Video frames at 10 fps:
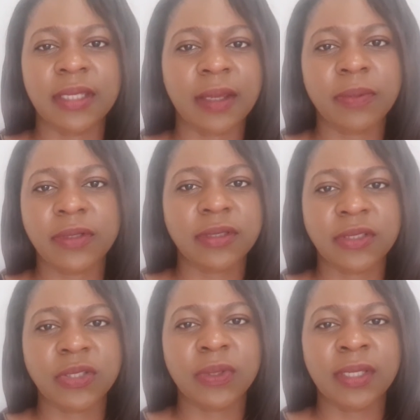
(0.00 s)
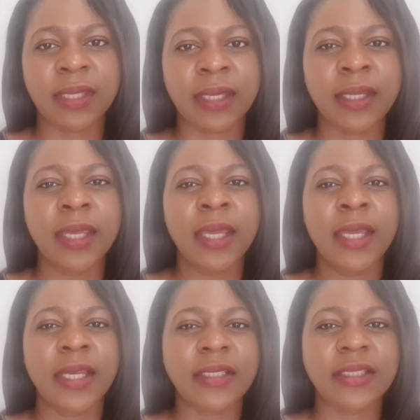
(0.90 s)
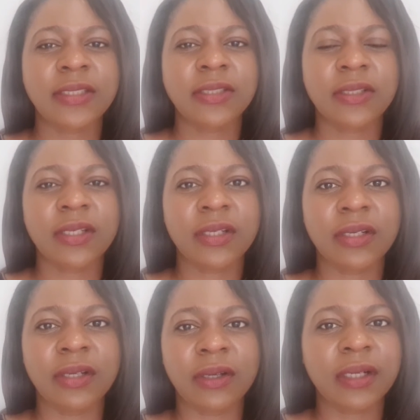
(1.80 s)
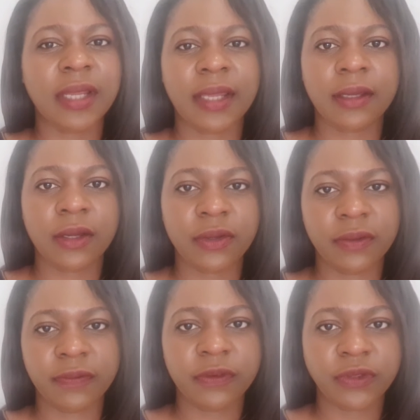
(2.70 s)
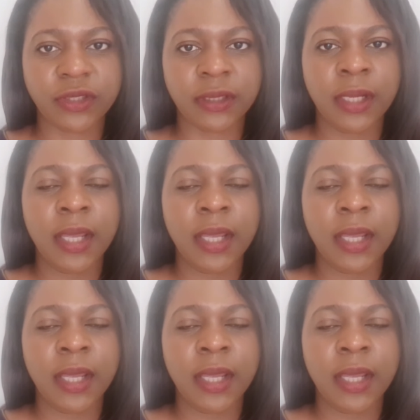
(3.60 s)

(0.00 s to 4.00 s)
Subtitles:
and that person is doing that. It just shouldn't look like confusion.